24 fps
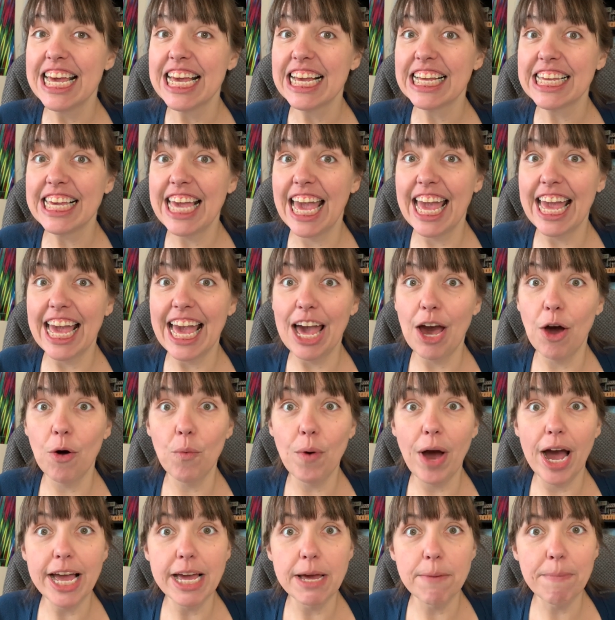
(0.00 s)
K L
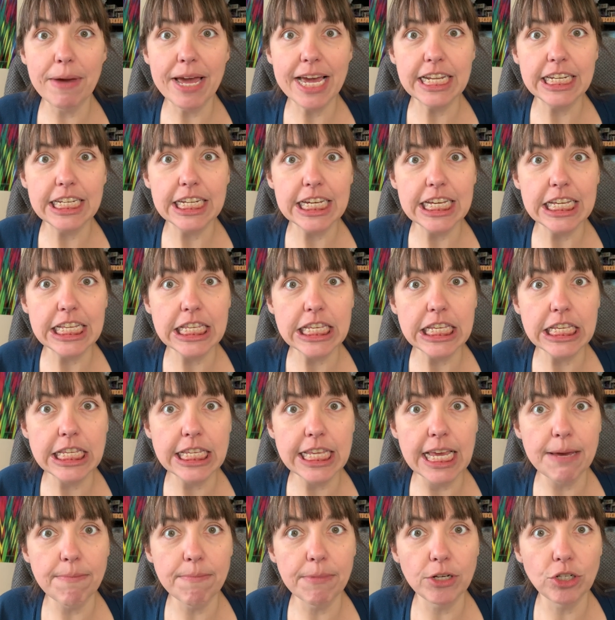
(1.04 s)
Y Amanda. It's the same
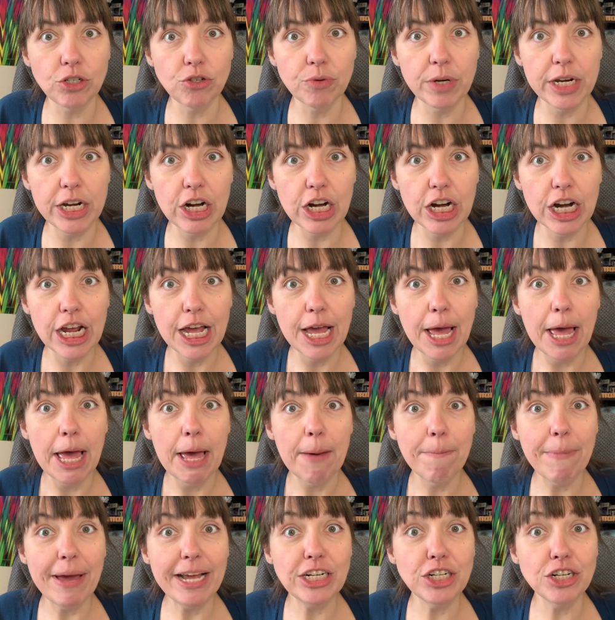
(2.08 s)
on Twitter.
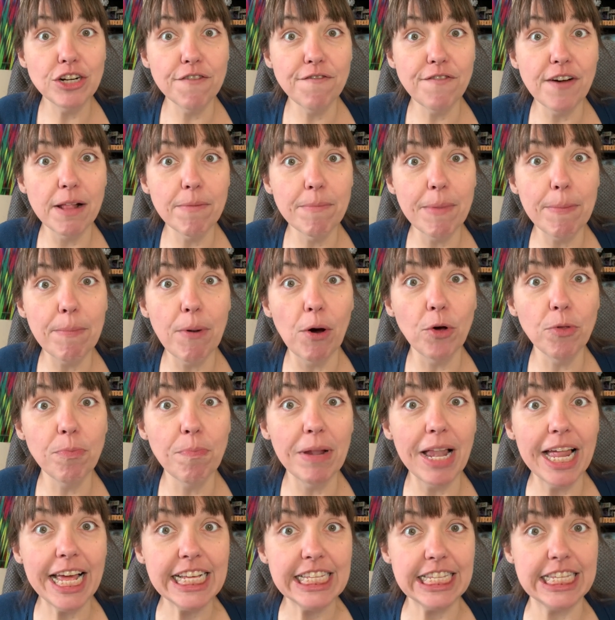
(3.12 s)
Make sure to follow me both
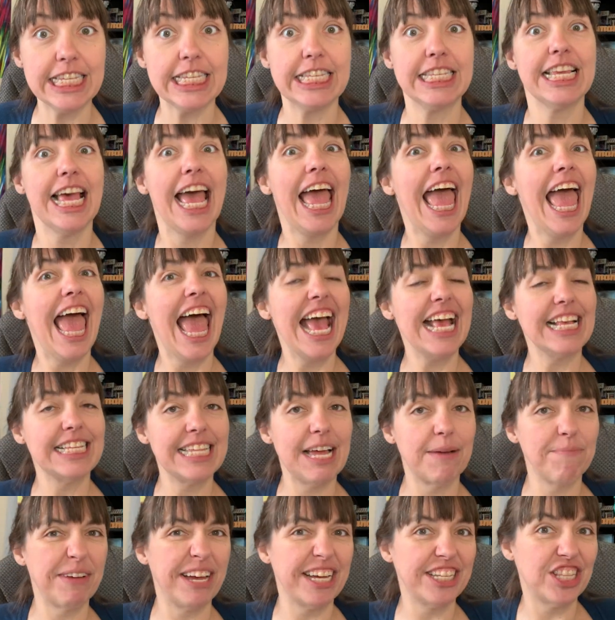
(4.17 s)
places. It's
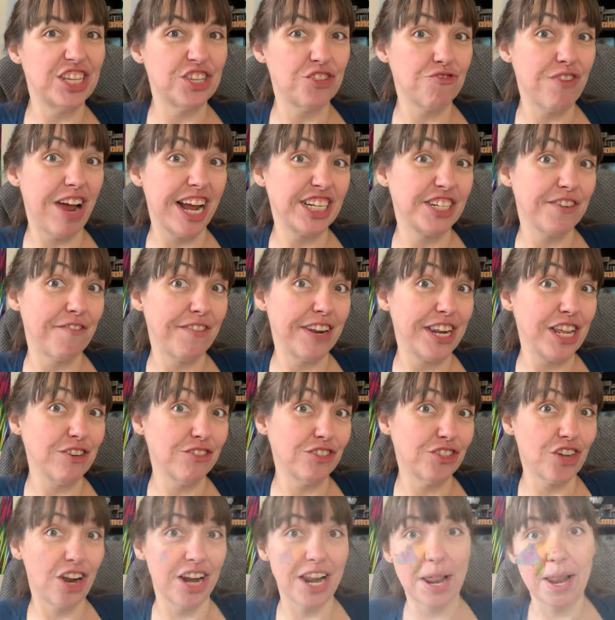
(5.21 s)
time to get this reaction video
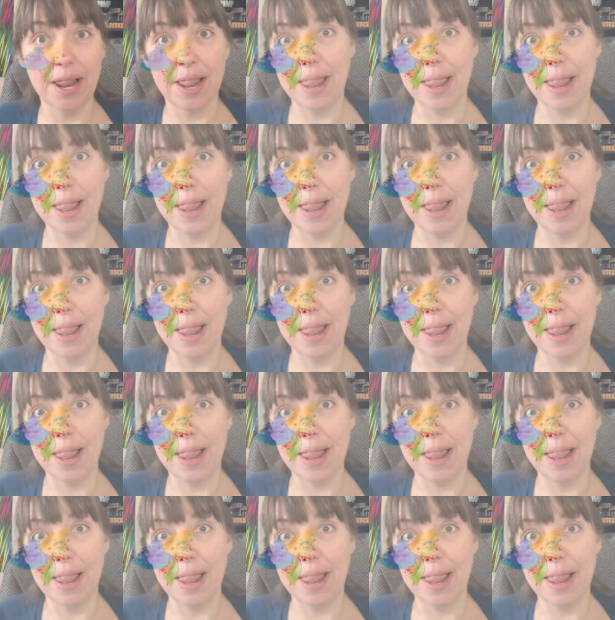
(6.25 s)
started.